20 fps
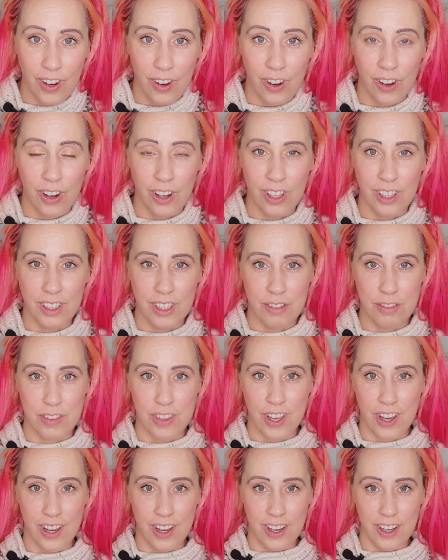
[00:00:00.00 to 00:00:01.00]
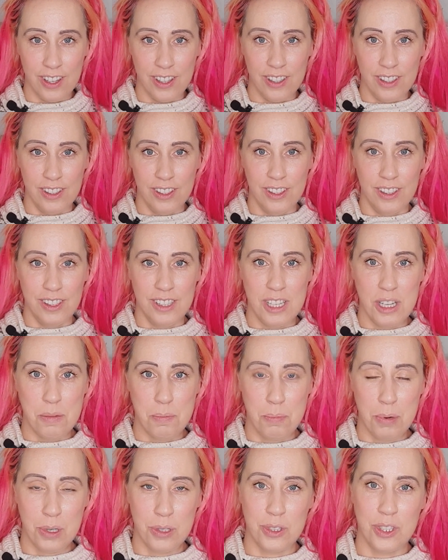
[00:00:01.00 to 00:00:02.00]
all of the
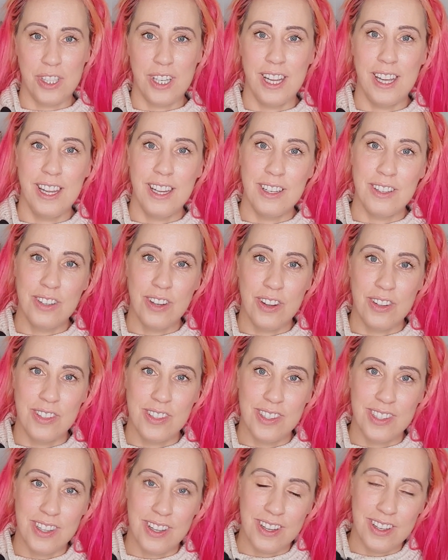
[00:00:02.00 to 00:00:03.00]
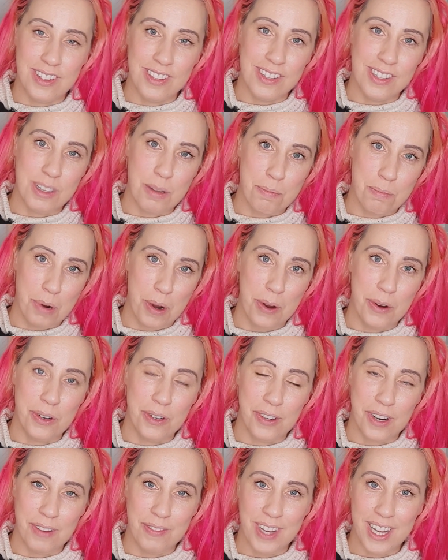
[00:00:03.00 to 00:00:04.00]
bullshit and nonsense and
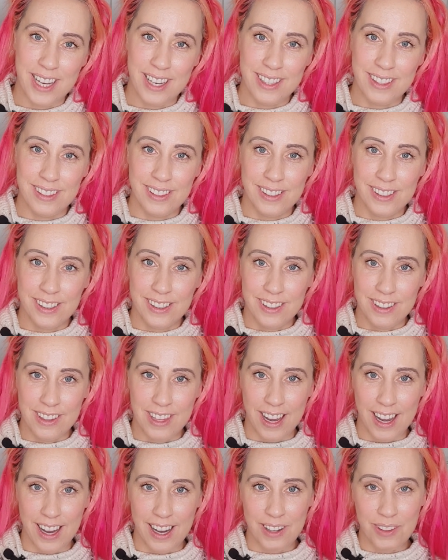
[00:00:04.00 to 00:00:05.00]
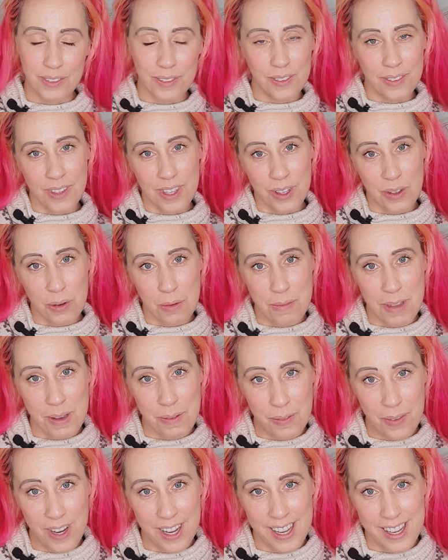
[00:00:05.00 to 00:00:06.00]
programming that we come
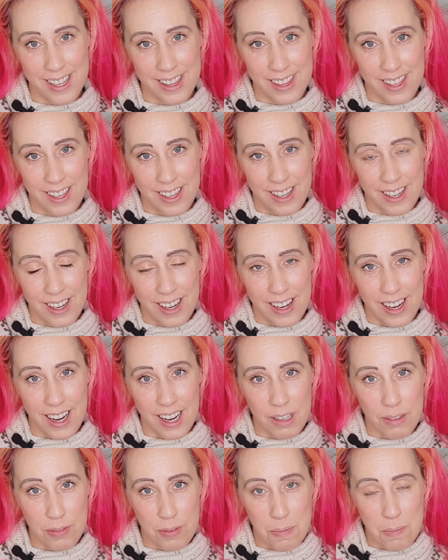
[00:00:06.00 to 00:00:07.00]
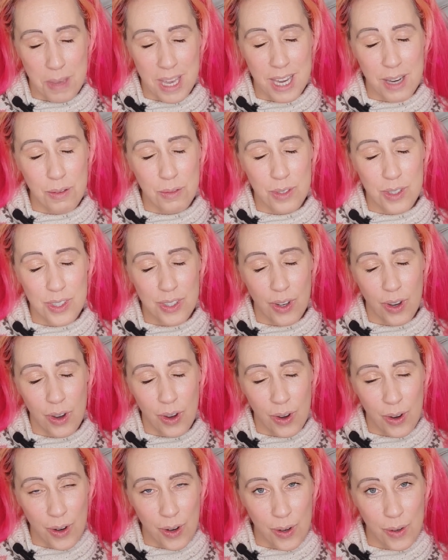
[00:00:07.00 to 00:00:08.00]
in with. And for me, it was
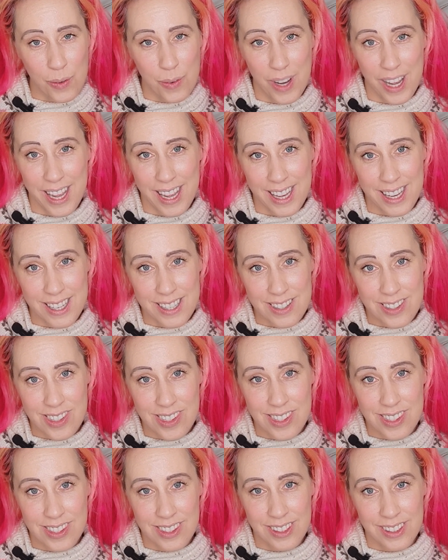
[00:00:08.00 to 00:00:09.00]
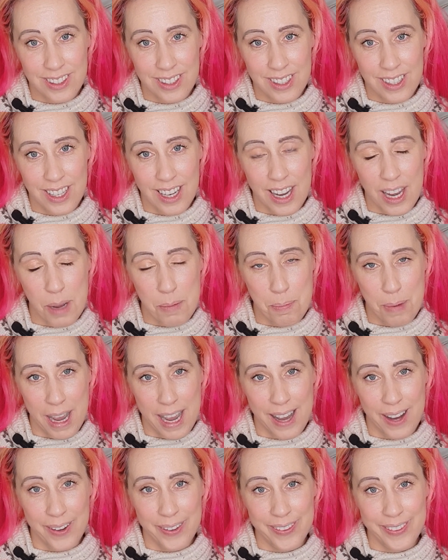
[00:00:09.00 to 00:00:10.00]
always
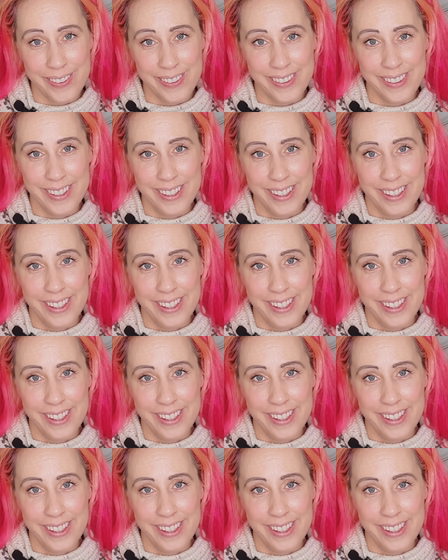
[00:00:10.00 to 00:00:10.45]
about